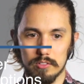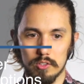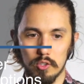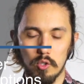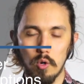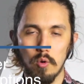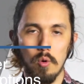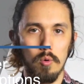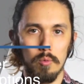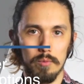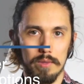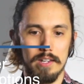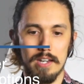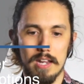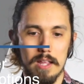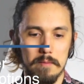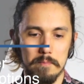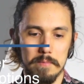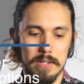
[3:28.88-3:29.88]
Google,
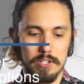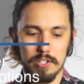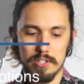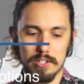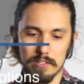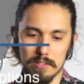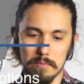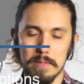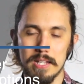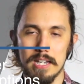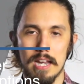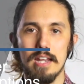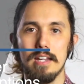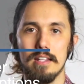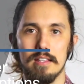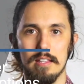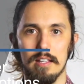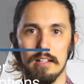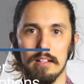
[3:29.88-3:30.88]
an image doesn't mean
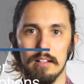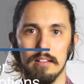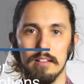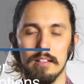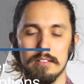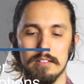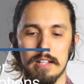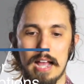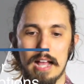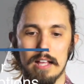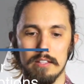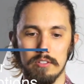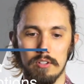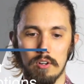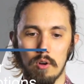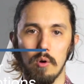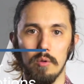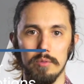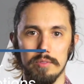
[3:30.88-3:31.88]
anything unless it has
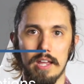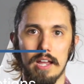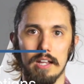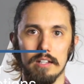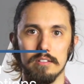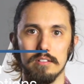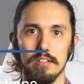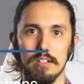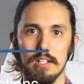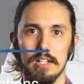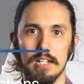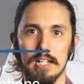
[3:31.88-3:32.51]
an alt text.